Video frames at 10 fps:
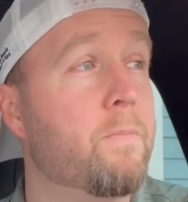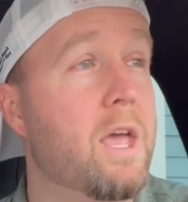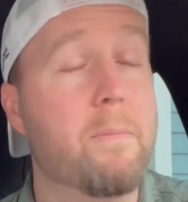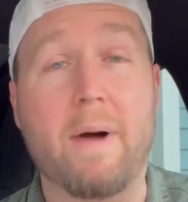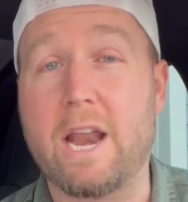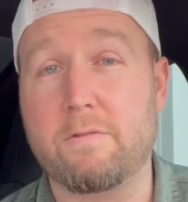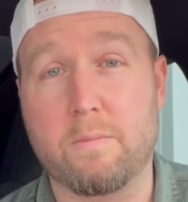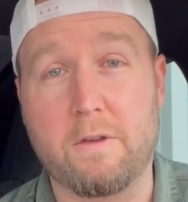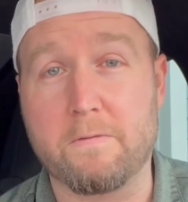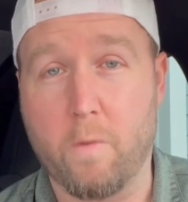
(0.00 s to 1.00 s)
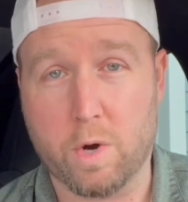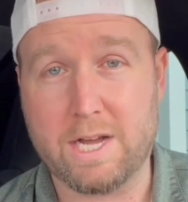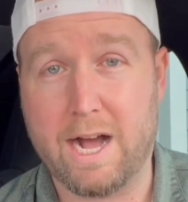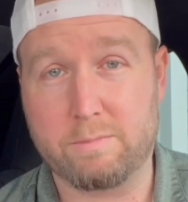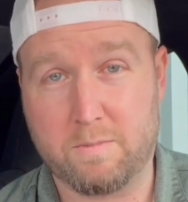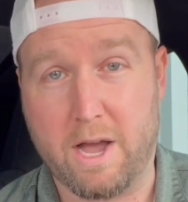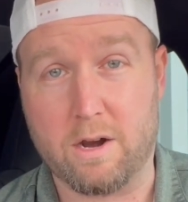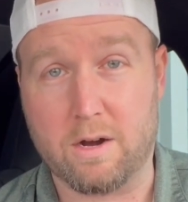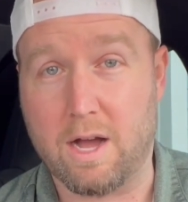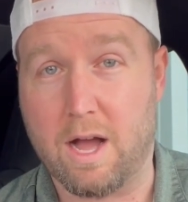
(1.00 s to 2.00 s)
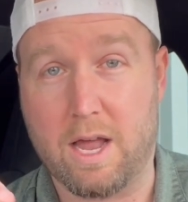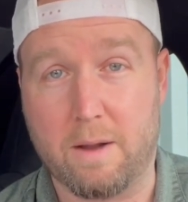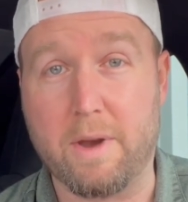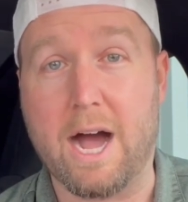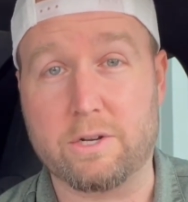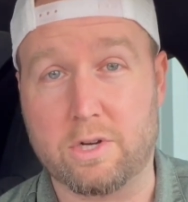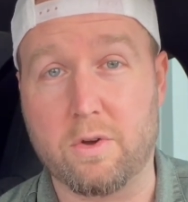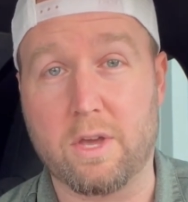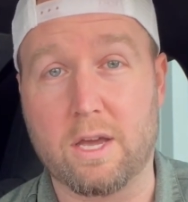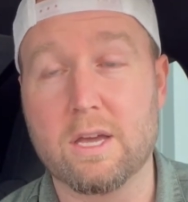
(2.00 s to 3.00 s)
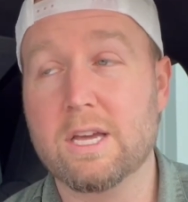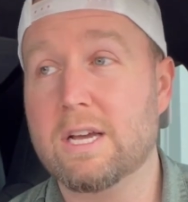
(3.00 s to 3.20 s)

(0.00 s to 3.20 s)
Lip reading: It might even be 4 times better, and I'm not joking.